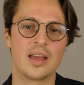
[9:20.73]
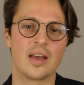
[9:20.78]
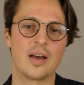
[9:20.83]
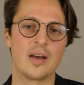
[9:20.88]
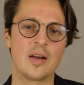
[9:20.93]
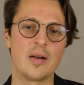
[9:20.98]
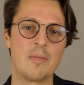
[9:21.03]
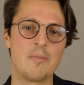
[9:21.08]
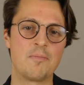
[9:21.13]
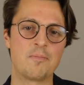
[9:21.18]

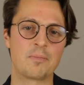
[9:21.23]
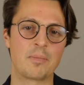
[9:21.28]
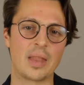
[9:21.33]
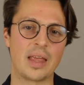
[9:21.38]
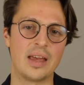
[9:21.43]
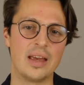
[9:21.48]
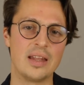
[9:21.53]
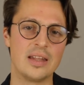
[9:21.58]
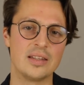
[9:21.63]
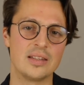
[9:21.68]

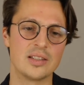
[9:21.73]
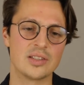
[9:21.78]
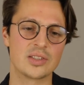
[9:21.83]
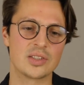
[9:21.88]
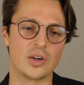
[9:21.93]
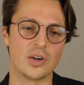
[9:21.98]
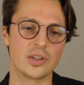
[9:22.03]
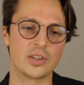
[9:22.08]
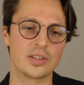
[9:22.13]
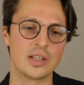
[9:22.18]
And this
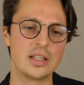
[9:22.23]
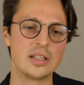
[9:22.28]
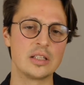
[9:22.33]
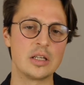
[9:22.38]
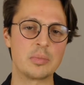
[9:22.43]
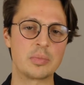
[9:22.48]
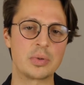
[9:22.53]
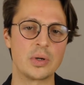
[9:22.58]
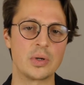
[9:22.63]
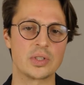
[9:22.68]
authentic
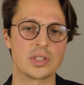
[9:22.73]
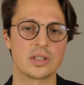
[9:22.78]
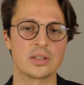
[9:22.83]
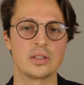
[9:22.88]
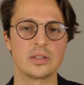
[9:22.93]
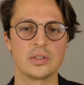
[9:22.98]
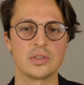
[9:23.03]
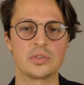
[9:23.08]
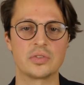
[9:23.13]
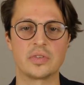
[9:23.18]
approach, I
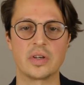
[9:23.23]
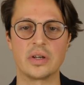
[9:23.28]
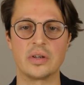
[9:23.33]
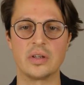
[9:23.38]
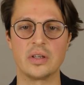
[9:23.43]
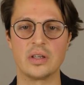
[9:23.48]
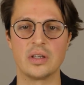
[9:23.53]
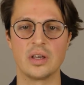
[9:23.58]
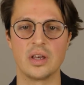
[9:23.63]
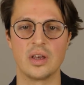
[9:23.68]
think, is
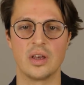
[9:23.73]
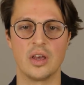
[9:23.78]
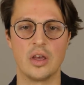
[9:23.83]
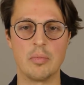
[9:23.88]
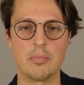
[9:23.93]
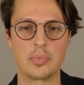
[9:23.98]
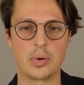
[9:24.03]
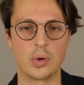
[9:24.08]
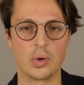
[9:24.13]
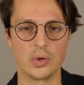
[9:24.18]
very
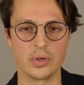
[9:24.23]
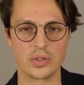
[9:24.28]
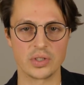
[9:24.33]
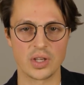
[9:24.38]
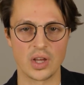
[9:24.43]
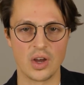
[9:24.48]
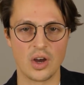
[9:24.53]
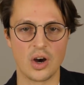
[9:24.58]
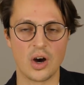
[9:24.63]
important.